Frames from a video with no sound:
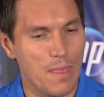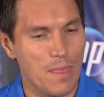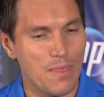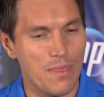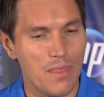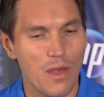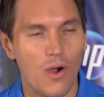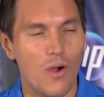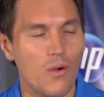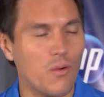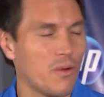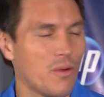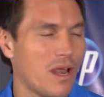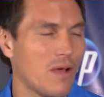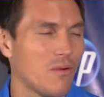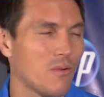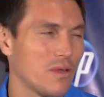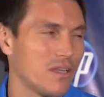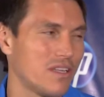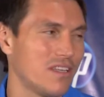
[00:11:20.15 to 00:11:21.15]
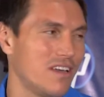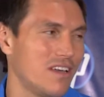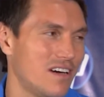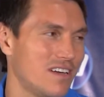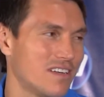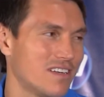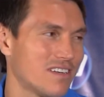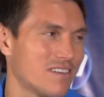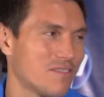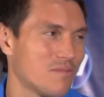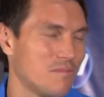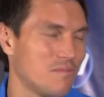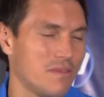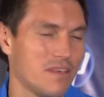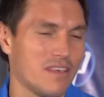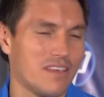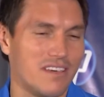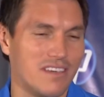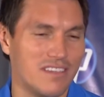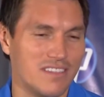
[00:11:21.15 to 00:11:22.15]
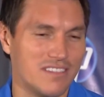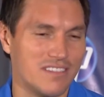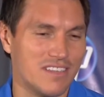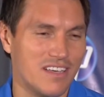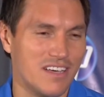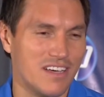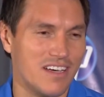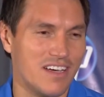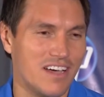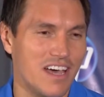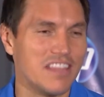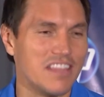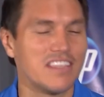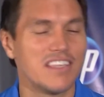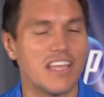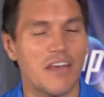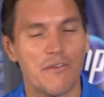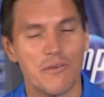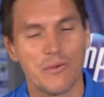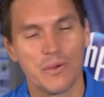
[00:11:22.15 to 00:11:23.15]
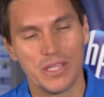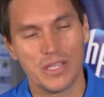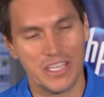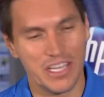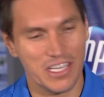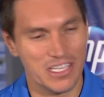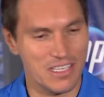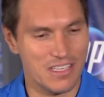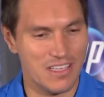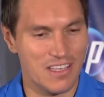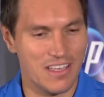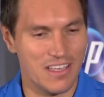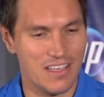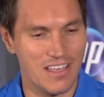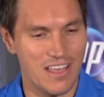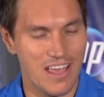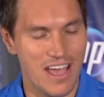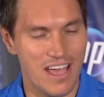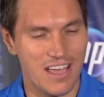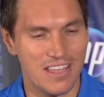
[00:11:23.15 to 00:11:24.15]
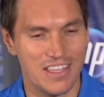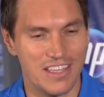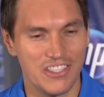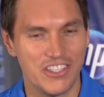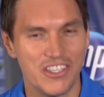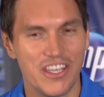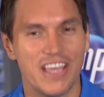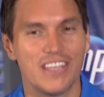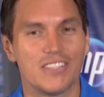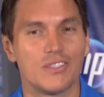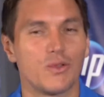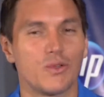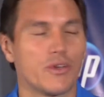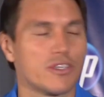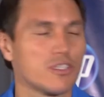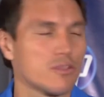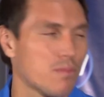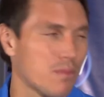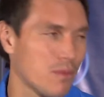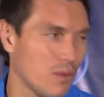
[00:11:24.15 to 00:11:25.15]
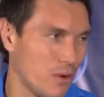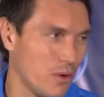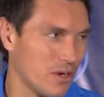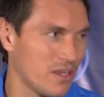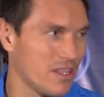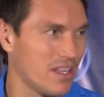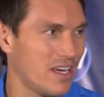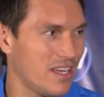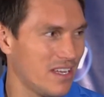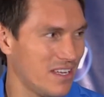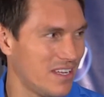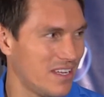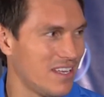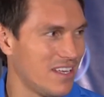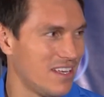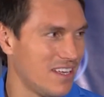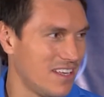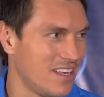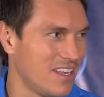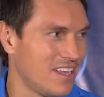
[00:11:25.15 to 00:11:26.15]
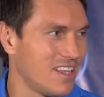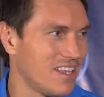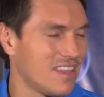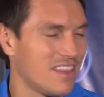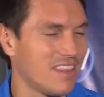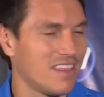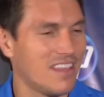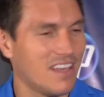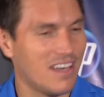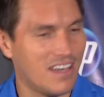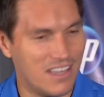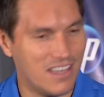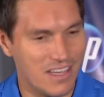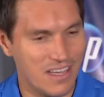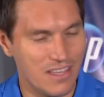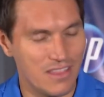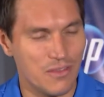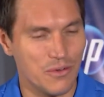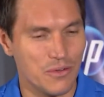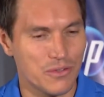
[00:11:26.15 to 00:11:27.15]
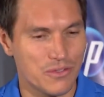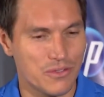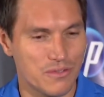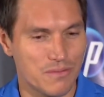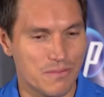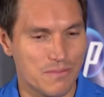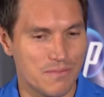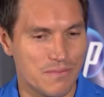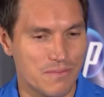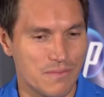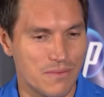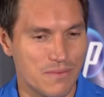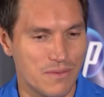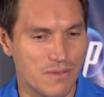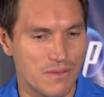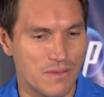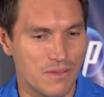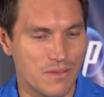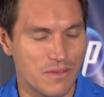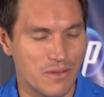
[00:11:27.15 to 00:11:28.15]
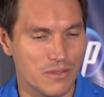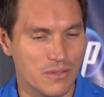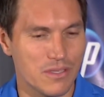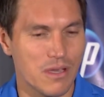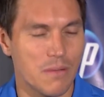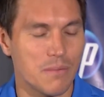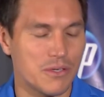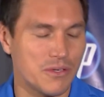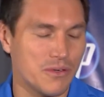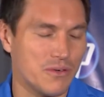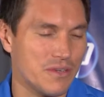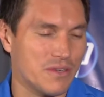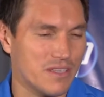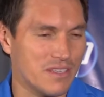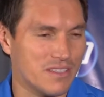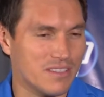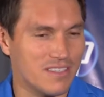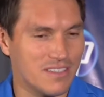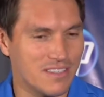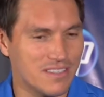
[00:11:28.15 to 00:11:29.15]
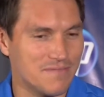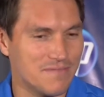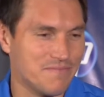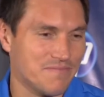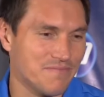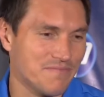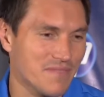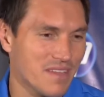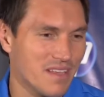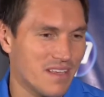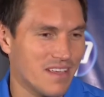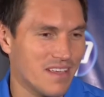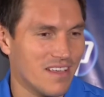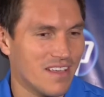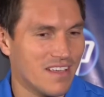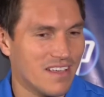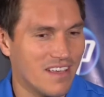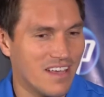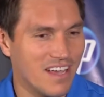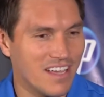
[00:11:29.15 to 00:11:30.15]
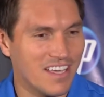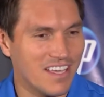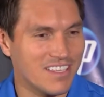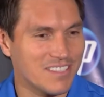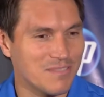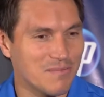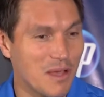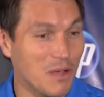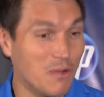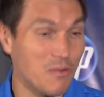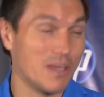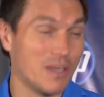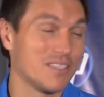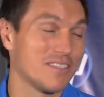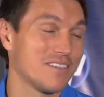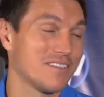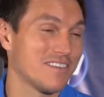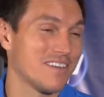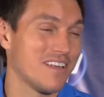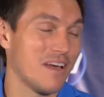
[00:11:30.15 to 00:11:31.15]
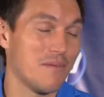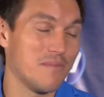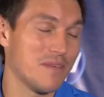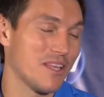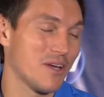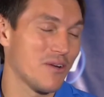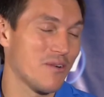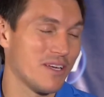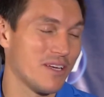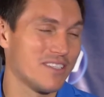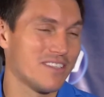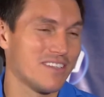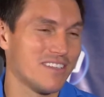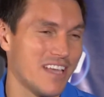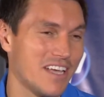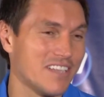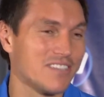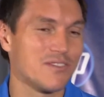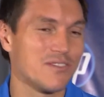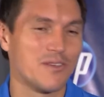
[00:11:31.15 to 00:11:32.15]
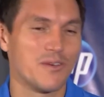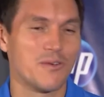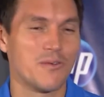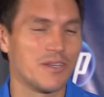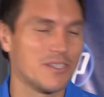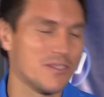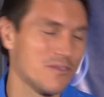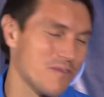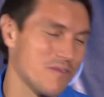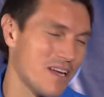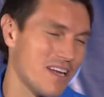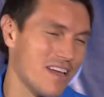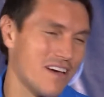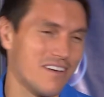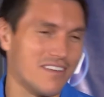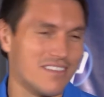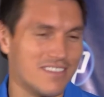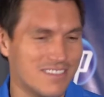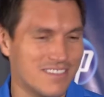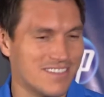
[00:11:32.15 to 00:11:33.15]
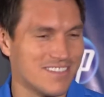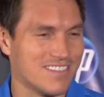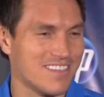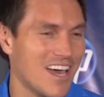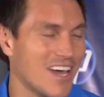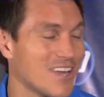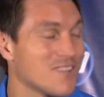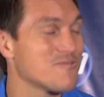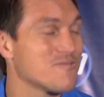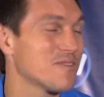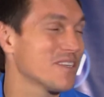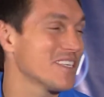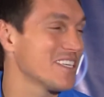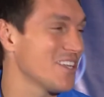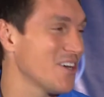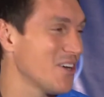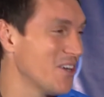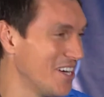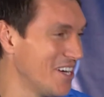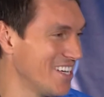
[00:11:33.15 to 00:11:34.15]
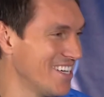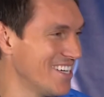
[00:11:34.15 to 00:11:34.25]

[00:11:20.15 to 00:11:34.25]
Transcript: know what I would have done because I never really had the chance to explore those opportunities. And I guess the answer to the question right now is I don't really know.